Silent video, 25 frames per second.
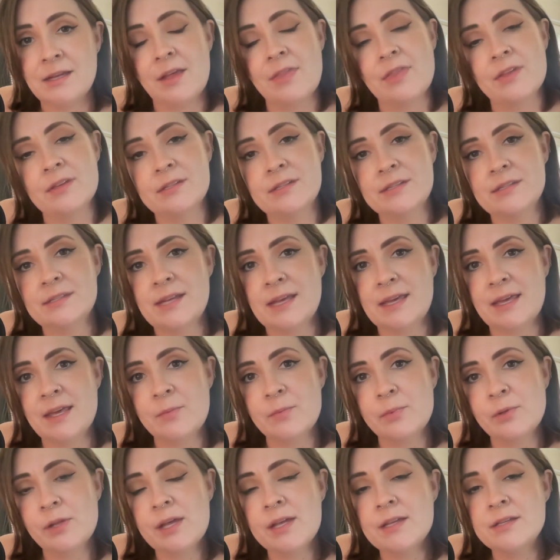and this is taking
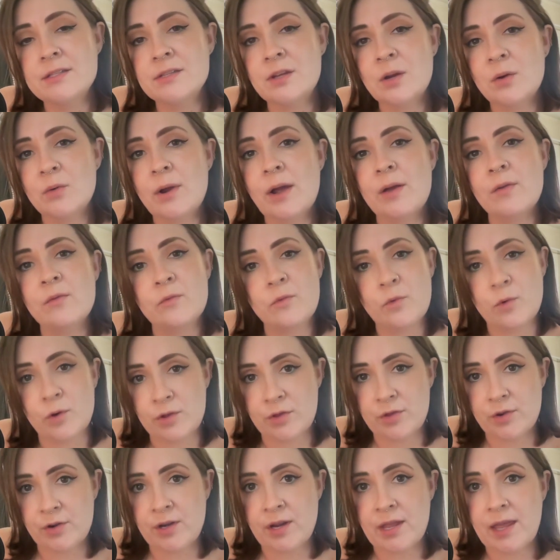place around
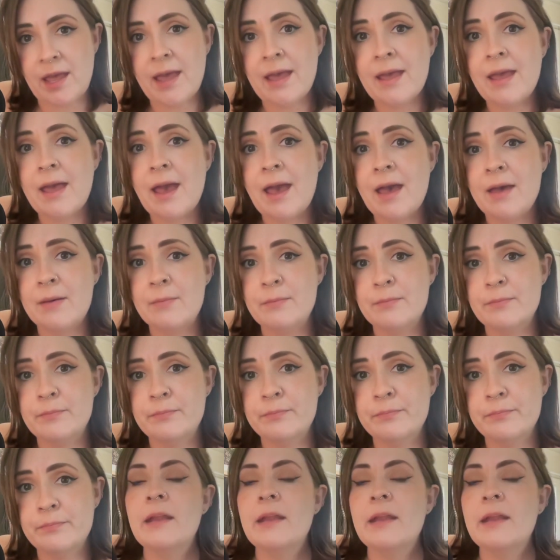4:30 a.m.